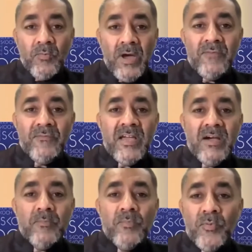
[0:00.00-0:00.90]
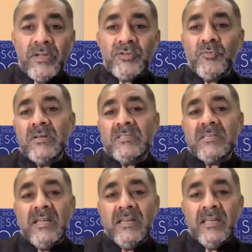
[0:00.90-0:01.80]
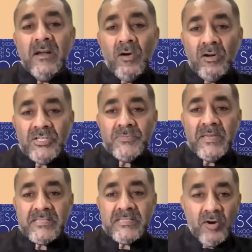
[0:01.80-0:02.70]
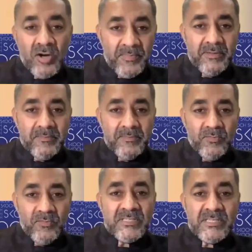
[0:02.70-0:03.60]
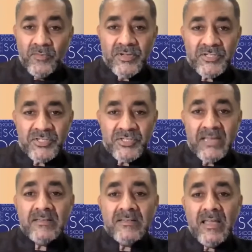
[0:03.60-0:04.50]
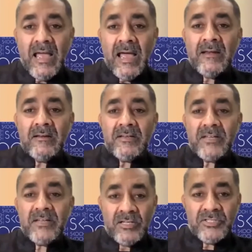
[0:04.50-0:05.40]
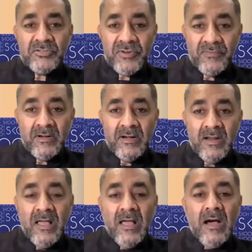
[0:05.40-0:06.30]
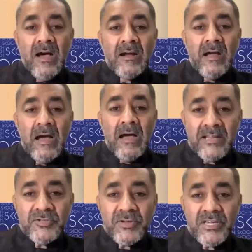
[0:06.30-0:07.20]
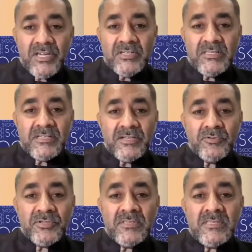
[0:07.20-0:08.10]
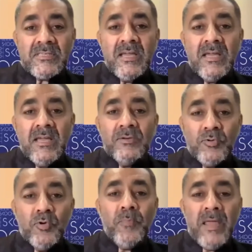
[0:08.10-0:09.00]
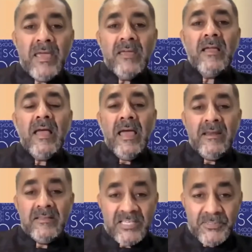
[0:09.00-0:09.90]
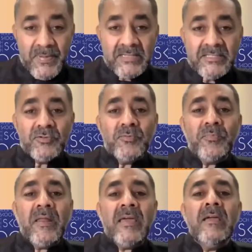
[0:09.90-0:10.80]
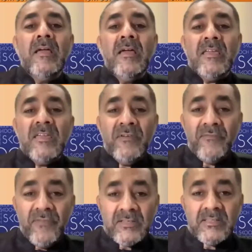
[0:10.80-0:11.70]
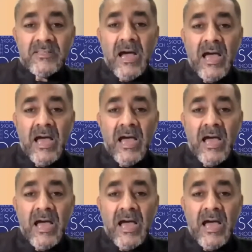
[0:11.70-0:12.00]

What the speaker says: While we are moving towards creating a knowledge-based economy, which is innovation-led and technology-driven, our higher education institutions do play and is expected to play even further